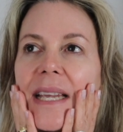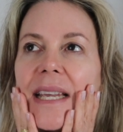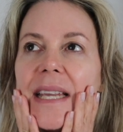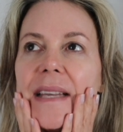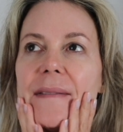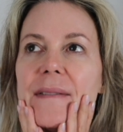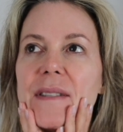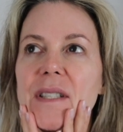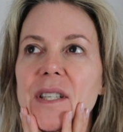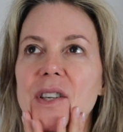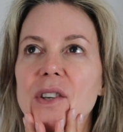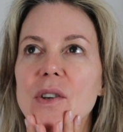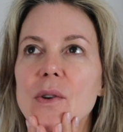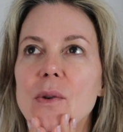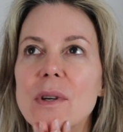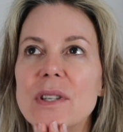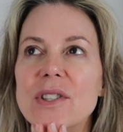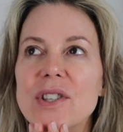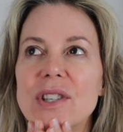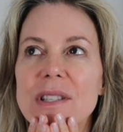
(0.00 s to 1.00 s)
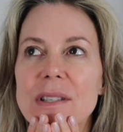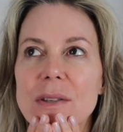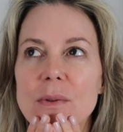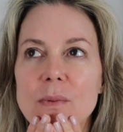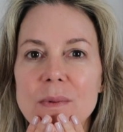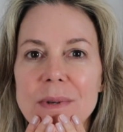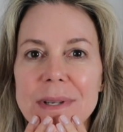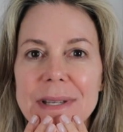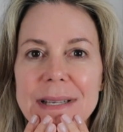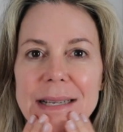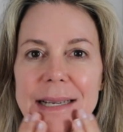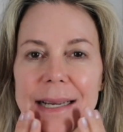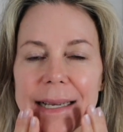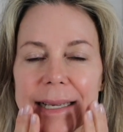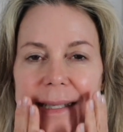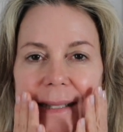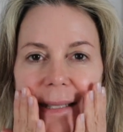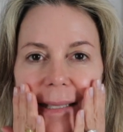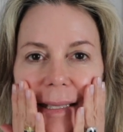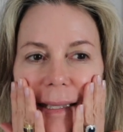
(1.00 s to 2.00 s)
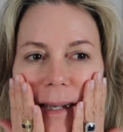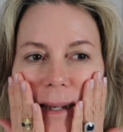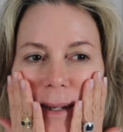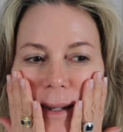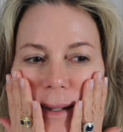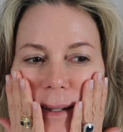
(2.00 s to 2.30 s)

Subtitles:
gives you just a really nice